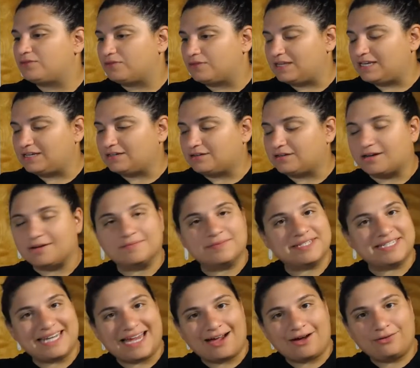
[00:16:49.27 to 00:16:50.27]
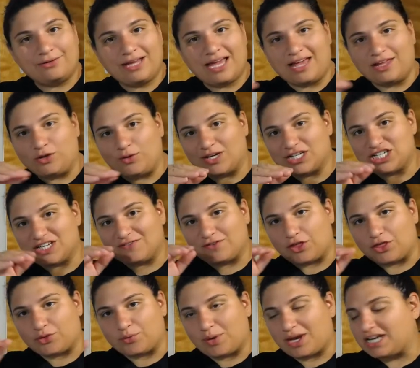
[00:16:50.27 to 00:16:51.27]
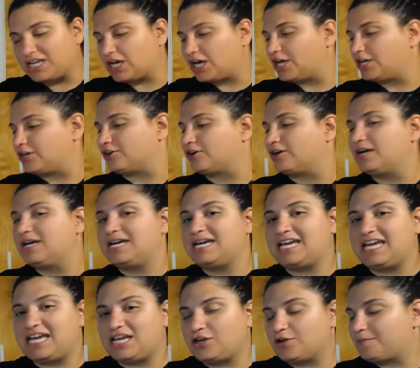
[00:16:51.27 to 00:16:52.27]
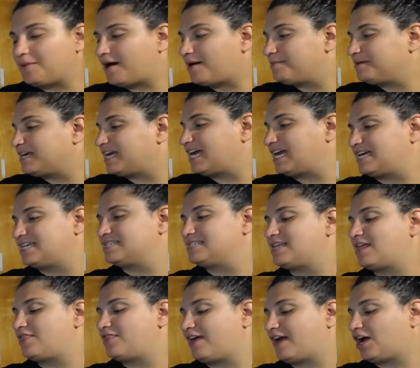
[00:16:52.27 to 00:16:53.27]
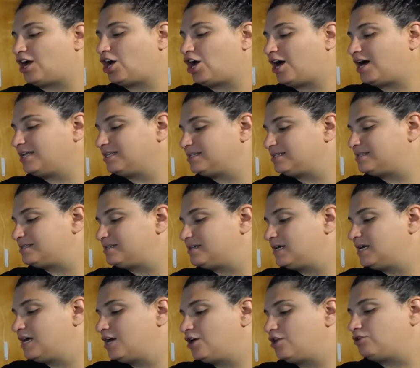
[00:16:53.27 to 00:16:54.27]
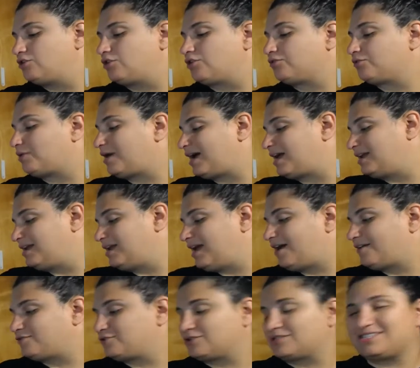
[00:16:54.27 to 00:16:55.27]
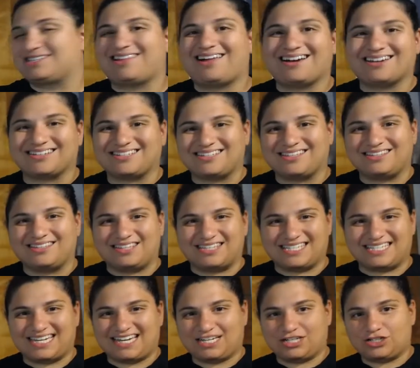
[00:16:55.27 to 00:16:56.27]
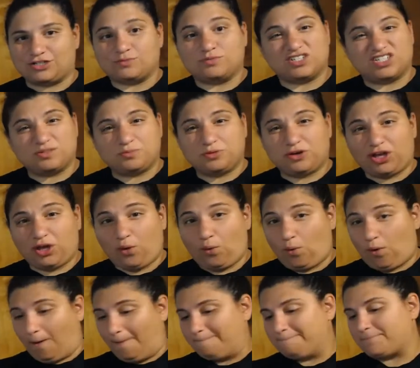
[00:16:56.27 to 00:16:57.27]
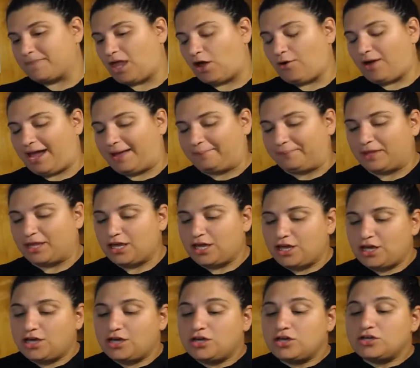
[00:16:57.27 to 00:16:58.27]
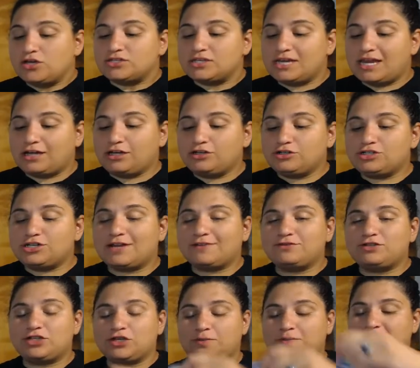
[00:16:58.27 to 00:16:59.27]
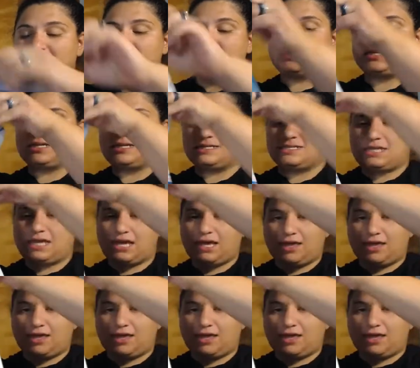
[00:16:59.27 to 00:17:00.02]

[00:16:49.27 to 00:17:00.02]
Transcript: needle comes down and you actually have a thread cutter in your bobbin case that cuts the thread after it's locked the stitch, which is pretty cool. Okay, so now you should have two pieces